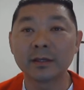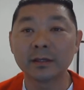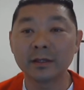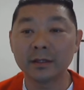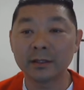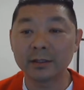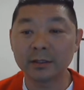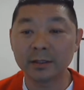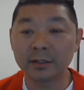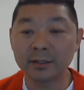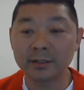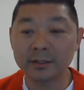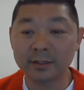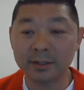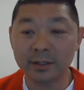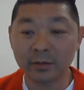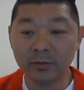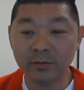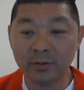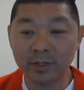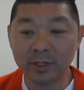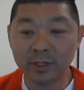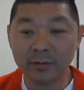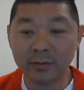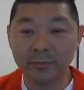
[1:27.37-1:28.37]
In
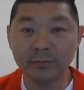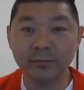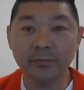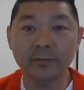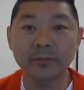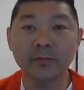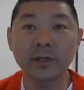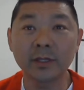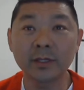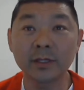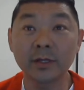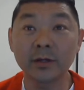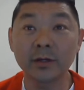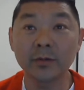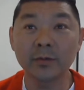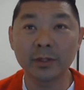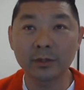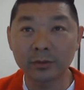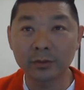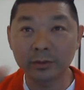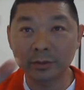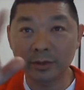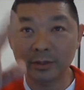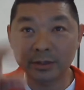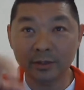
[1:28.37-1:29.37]
Instagram, and I'll be
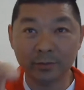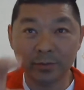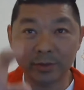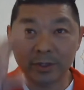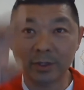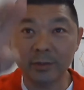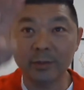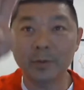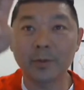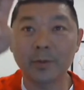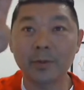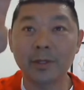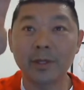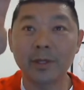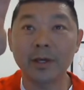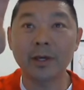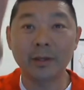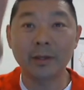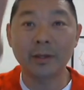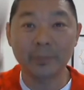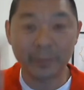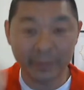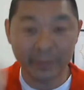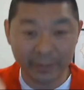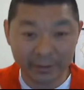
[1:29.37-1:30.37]
looking probably
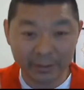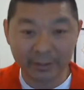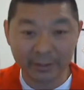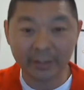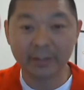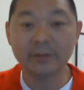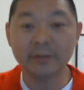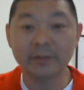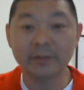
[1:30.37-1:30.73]
up and